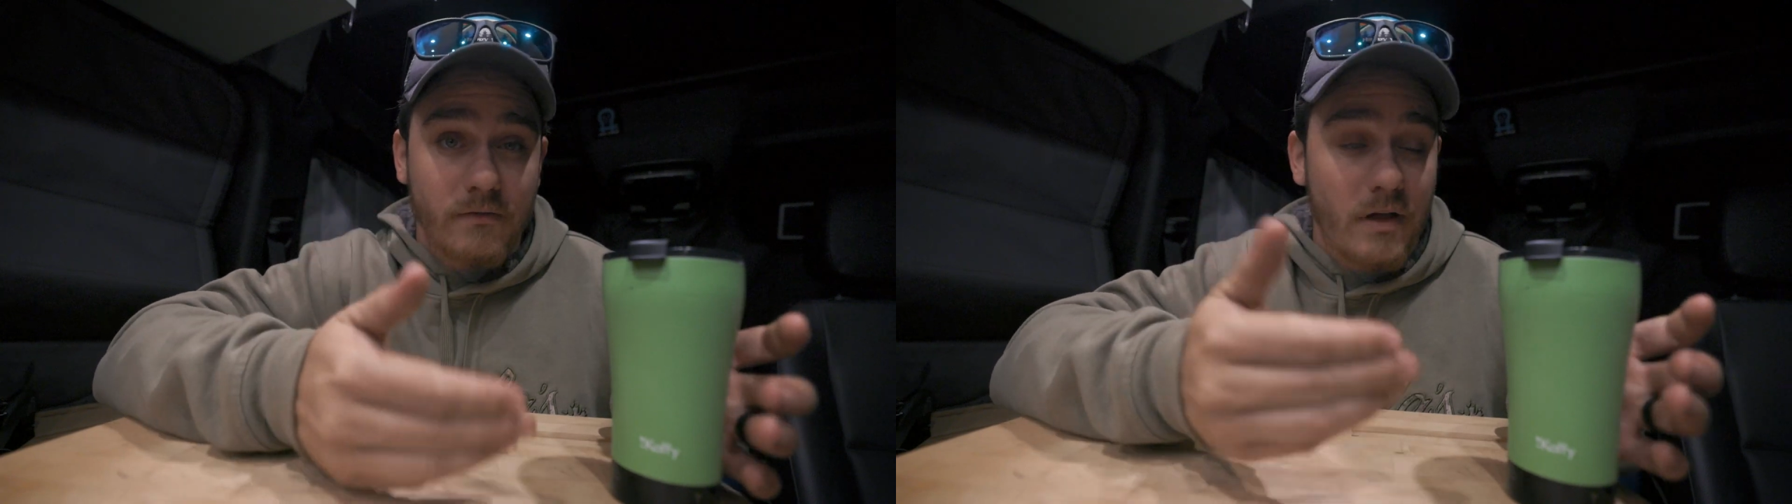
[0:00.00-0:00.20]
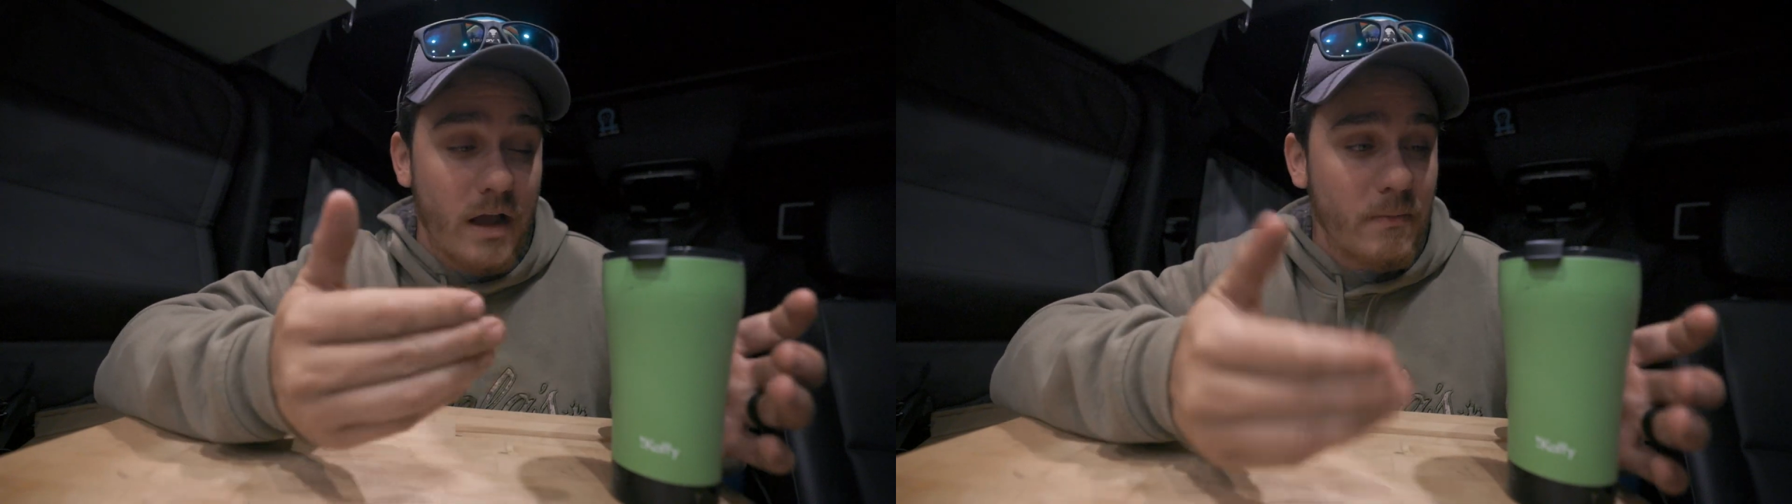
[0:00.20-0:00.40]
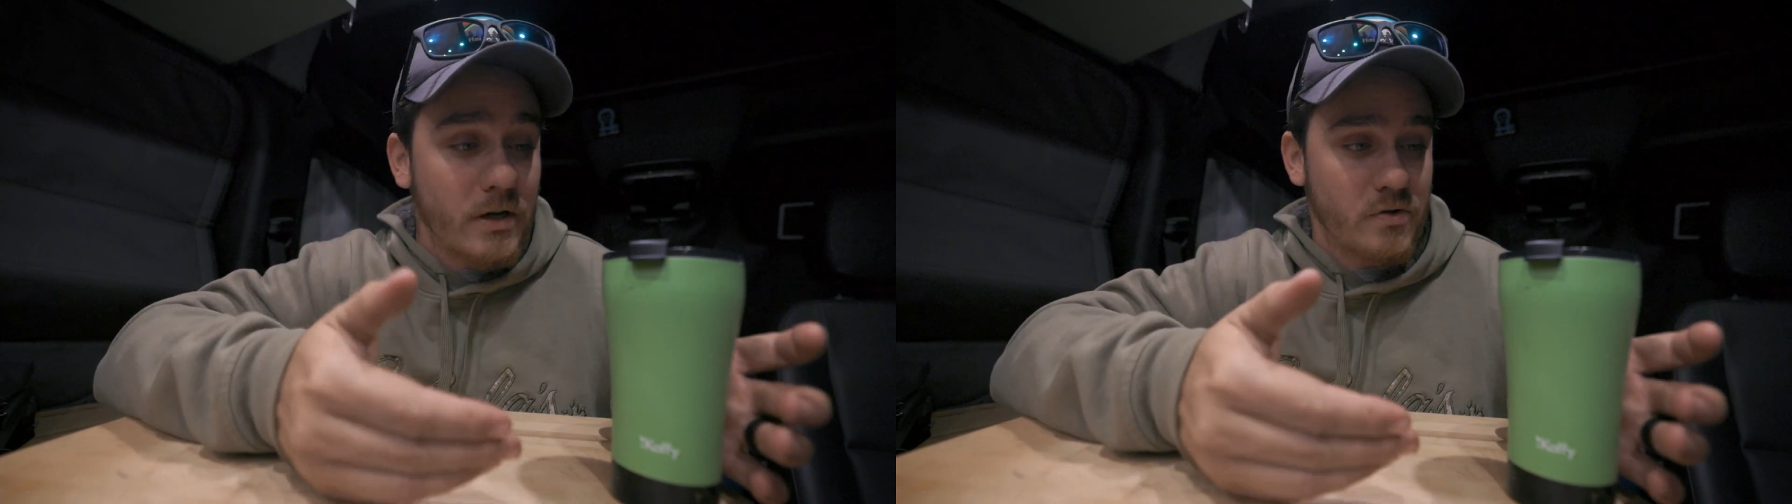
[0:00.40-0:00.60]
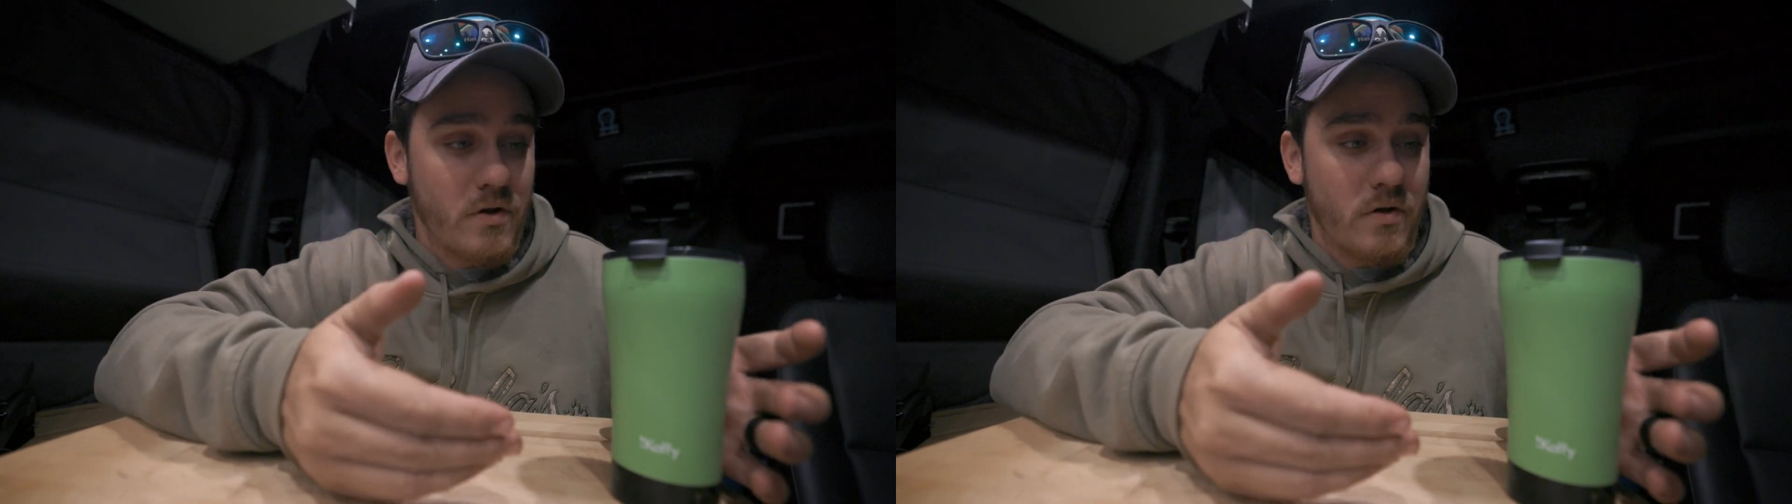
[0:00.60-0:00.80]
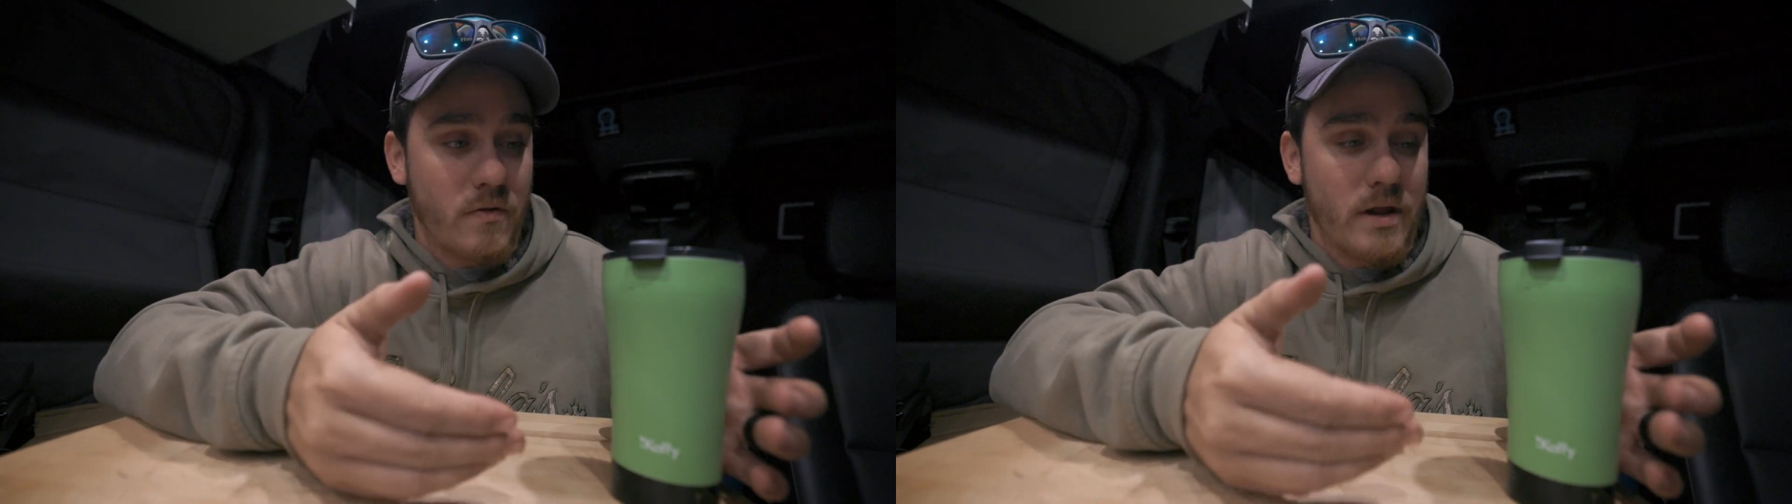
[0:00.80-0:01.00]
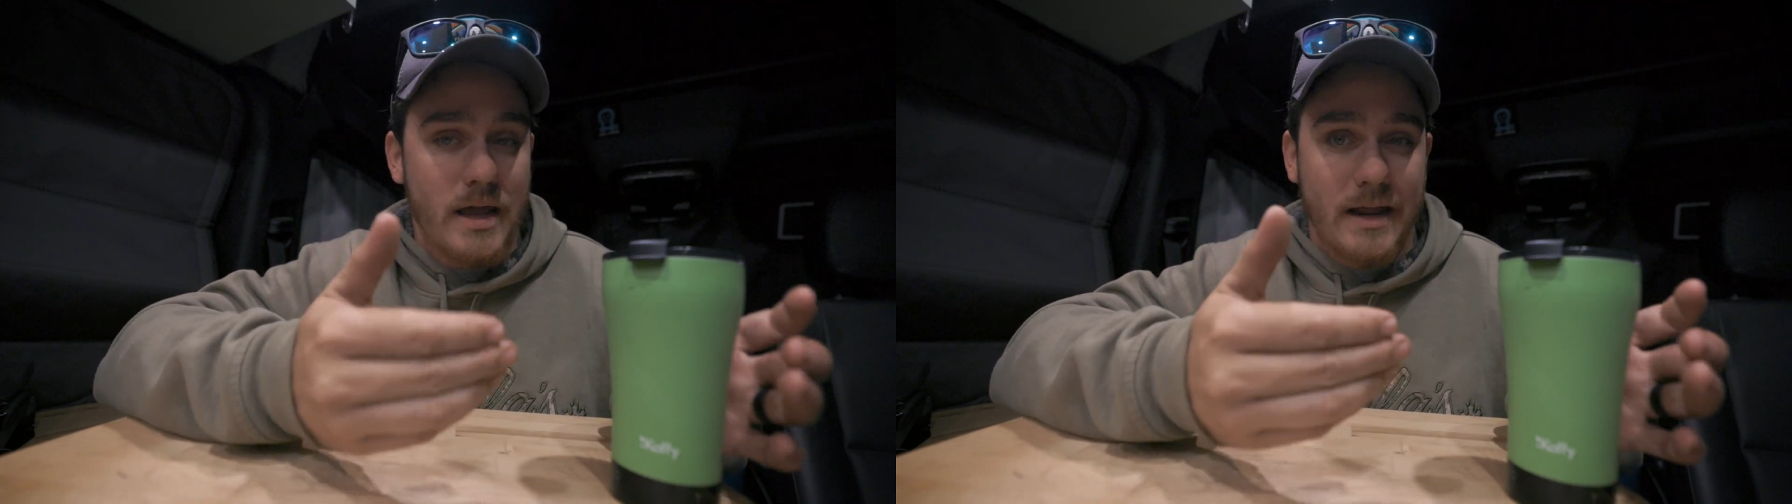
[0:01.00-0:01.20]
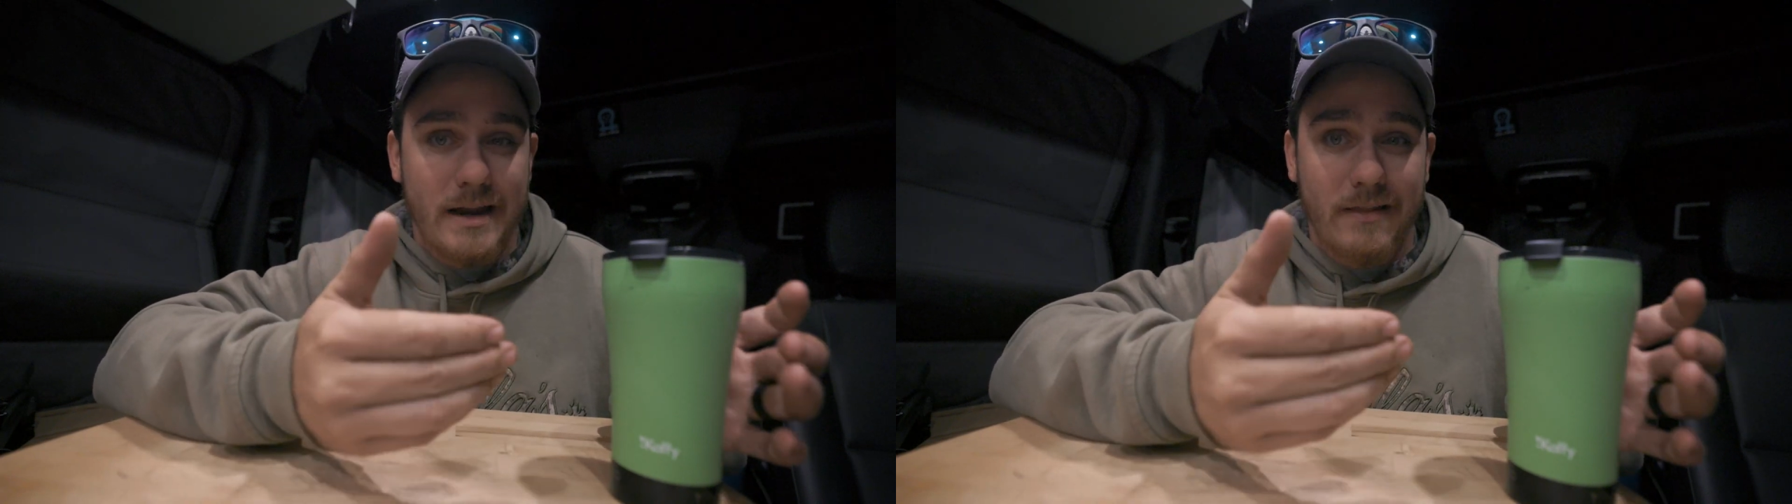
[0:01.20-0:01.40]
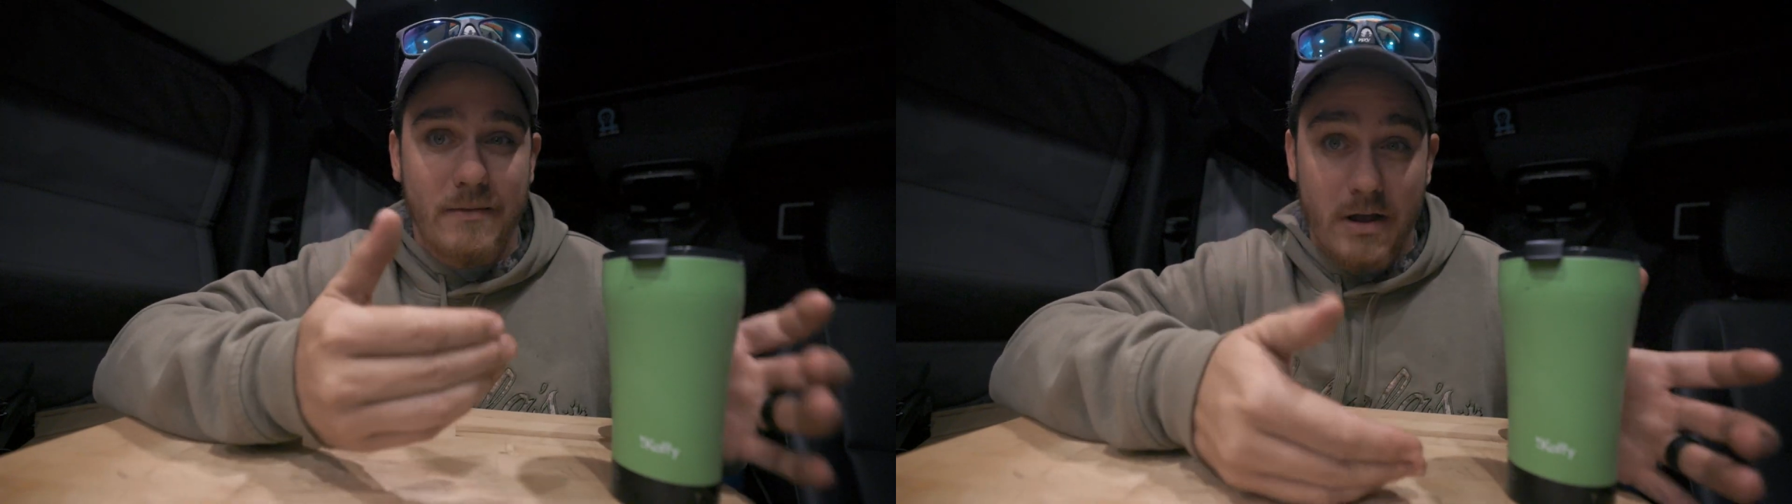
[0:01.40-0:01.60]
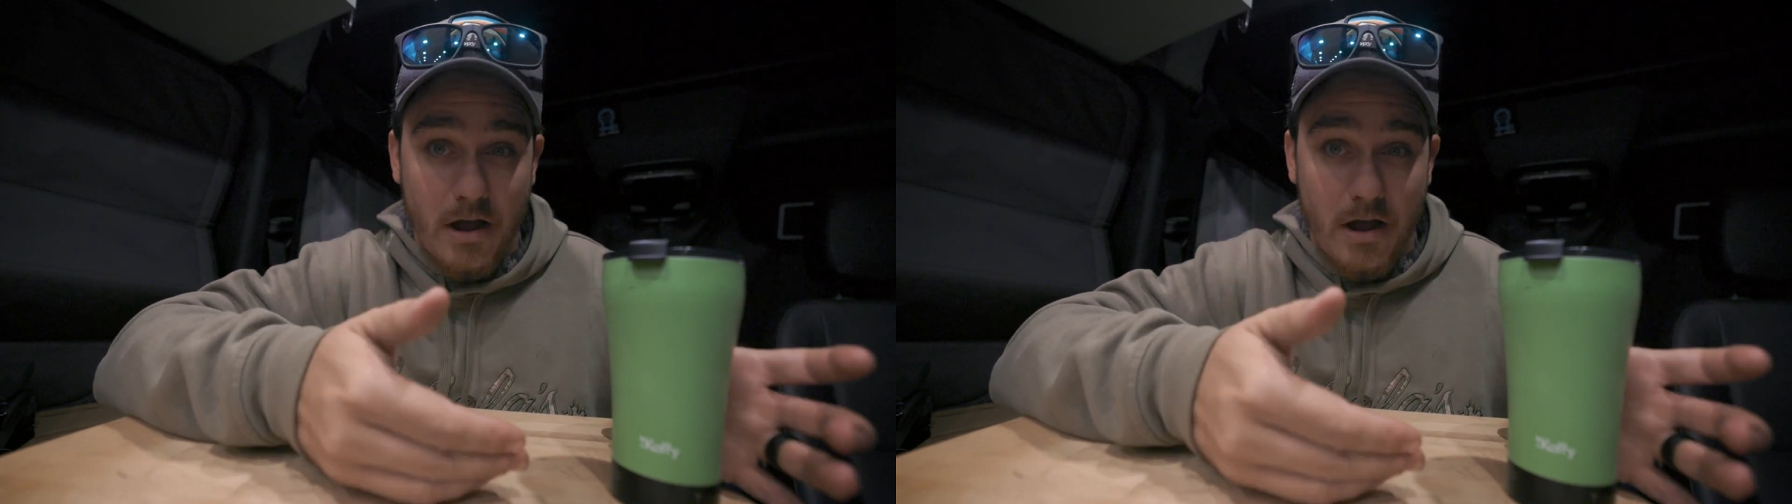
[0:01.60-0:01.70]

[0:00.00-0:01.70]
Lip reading: flying my drone, and I let my